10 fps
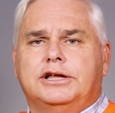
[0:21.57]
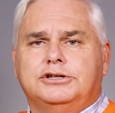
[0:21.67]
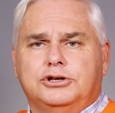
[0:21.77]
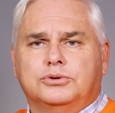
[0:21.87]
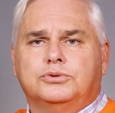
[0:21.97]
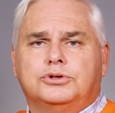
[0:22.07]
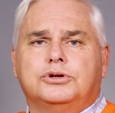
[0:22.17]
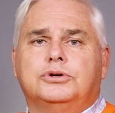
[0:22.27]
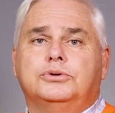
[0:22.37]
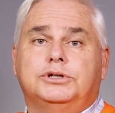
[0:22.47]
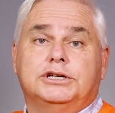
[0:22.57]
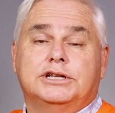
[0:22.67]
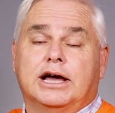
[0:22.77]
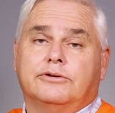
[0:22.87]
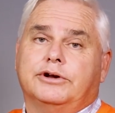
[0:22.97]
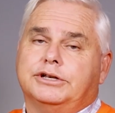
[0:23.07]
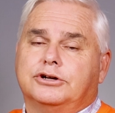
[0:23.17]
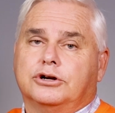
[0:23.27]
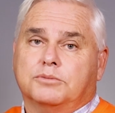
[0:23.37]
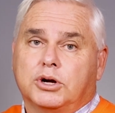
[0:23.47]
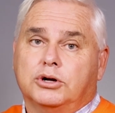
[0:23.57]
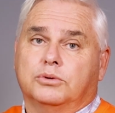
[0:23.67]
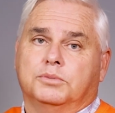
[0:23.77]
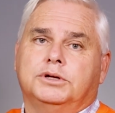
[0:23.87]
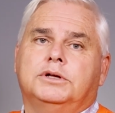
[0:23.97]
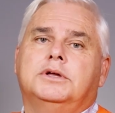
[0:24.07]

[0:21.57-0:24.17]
and youth who did not return home.